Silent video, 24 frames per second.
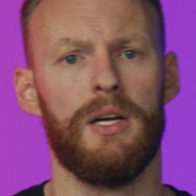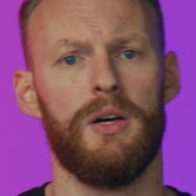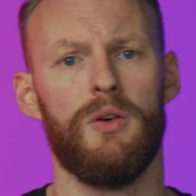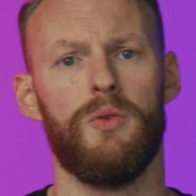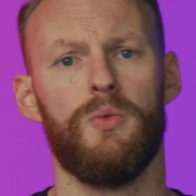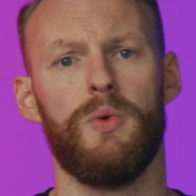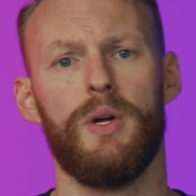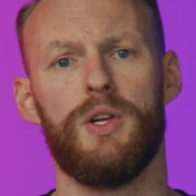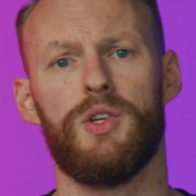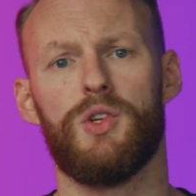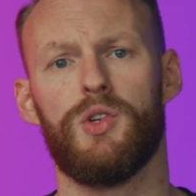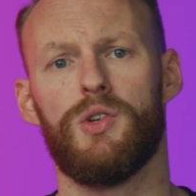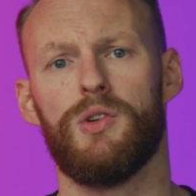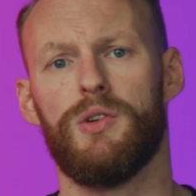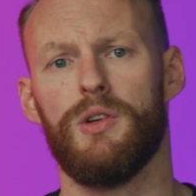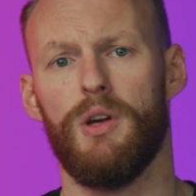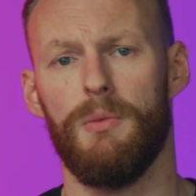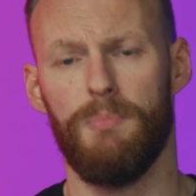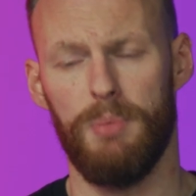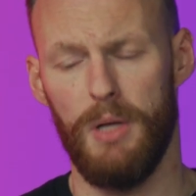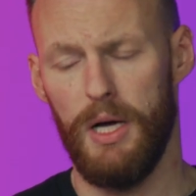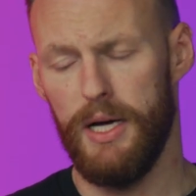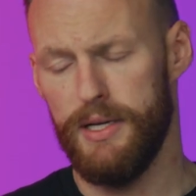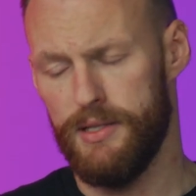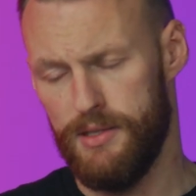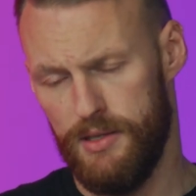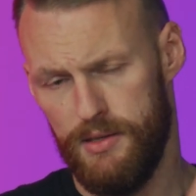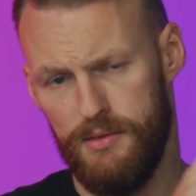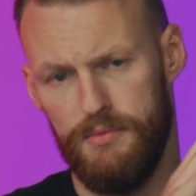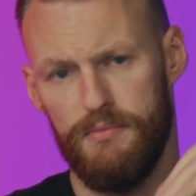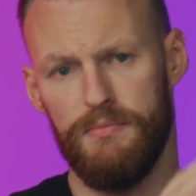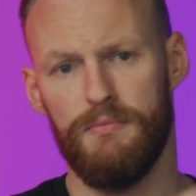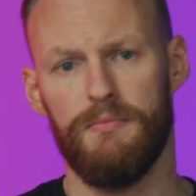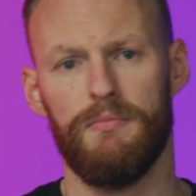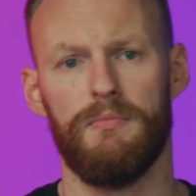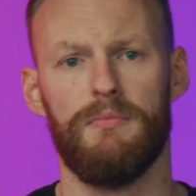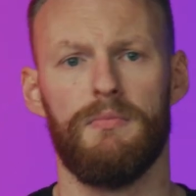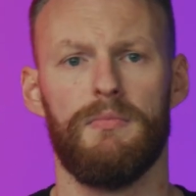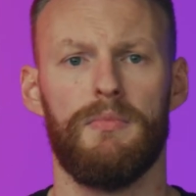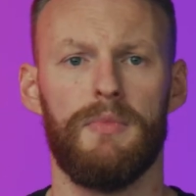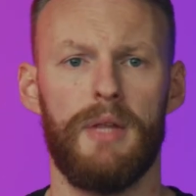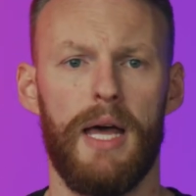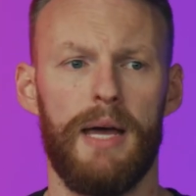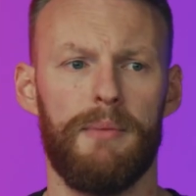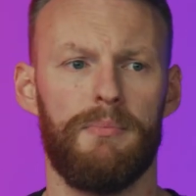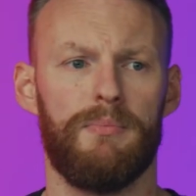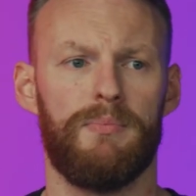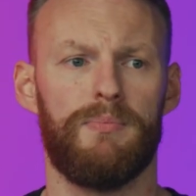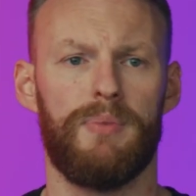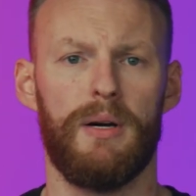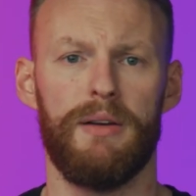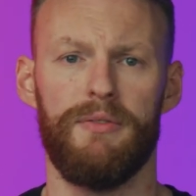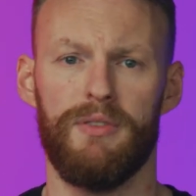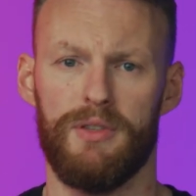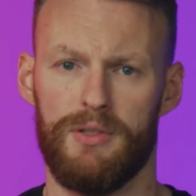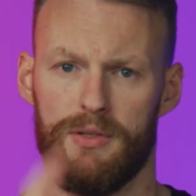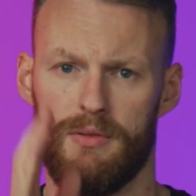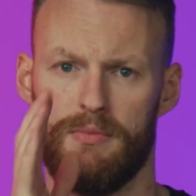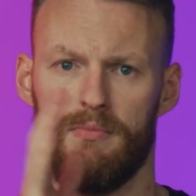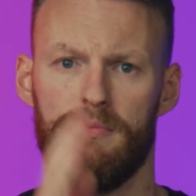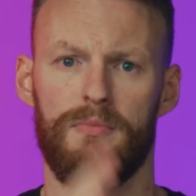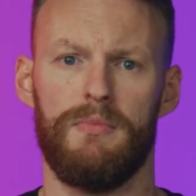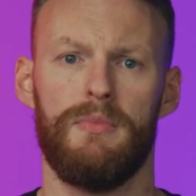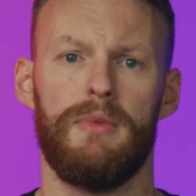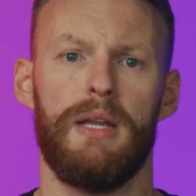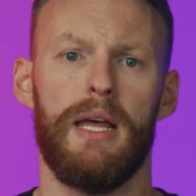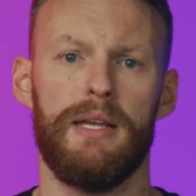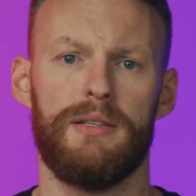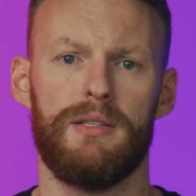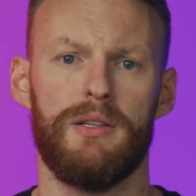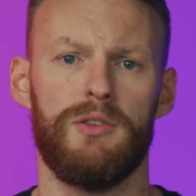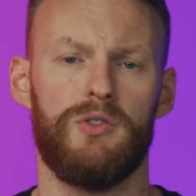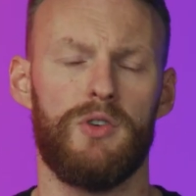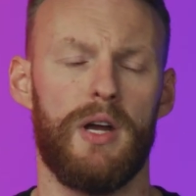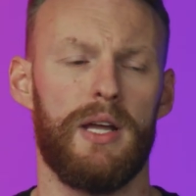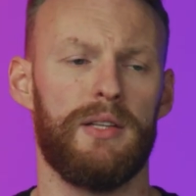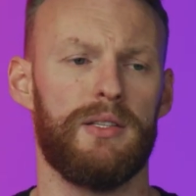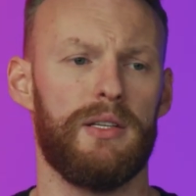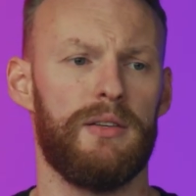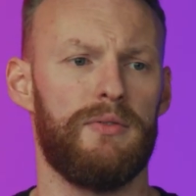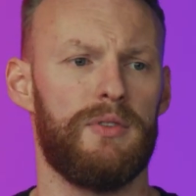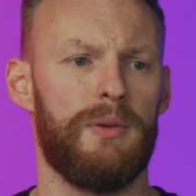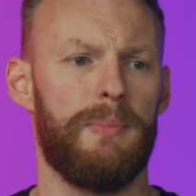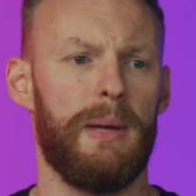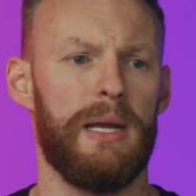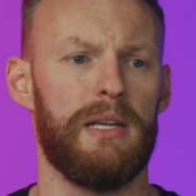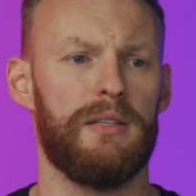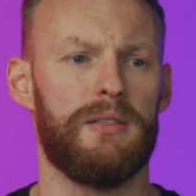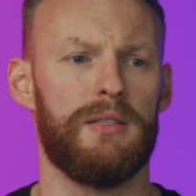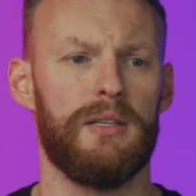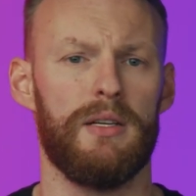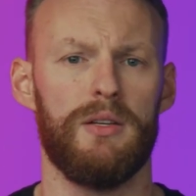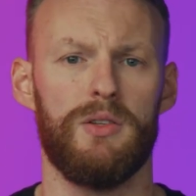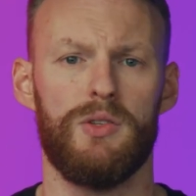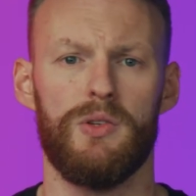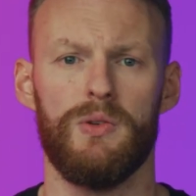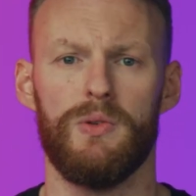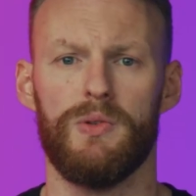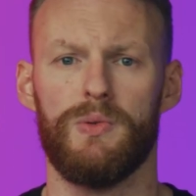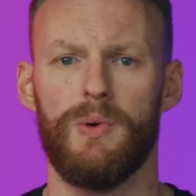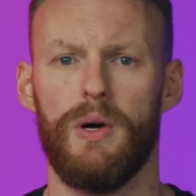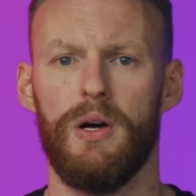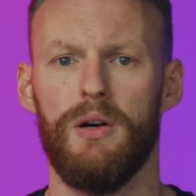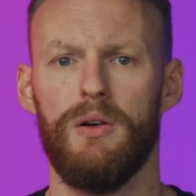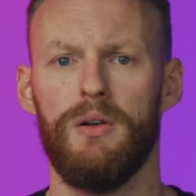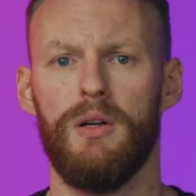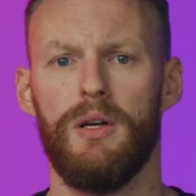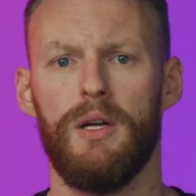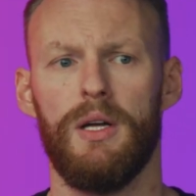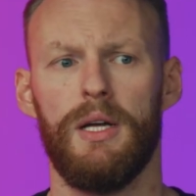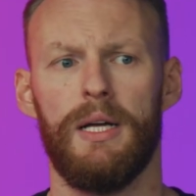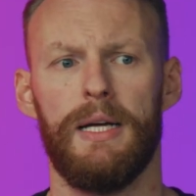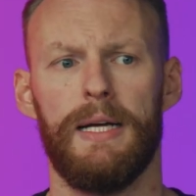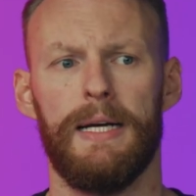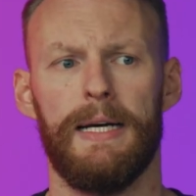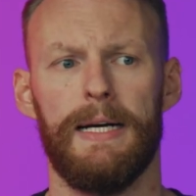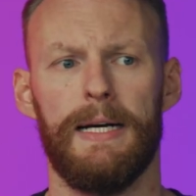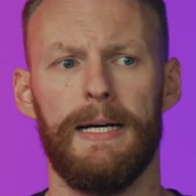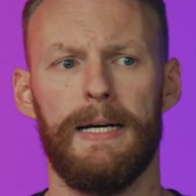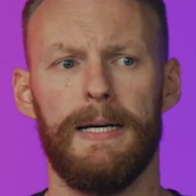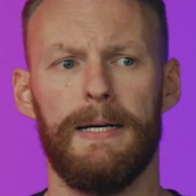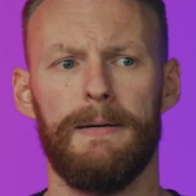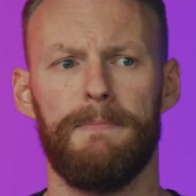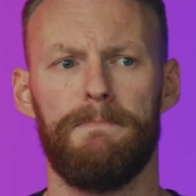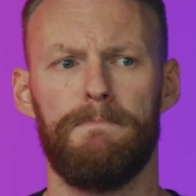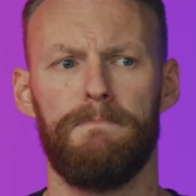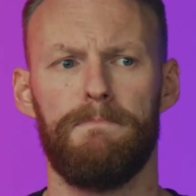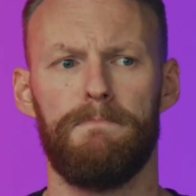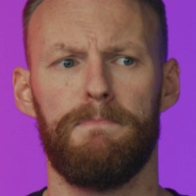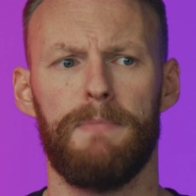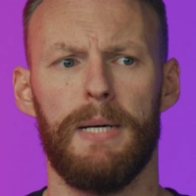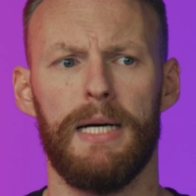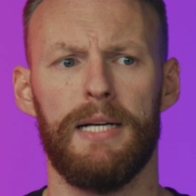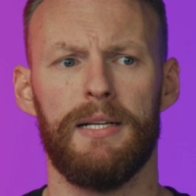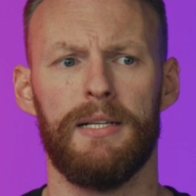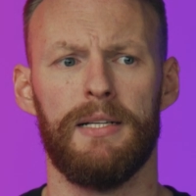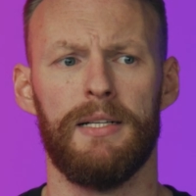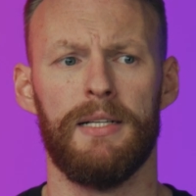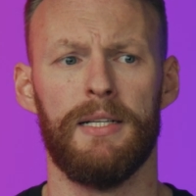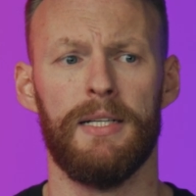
which apply to that previous nested transitive dependency issue as well. But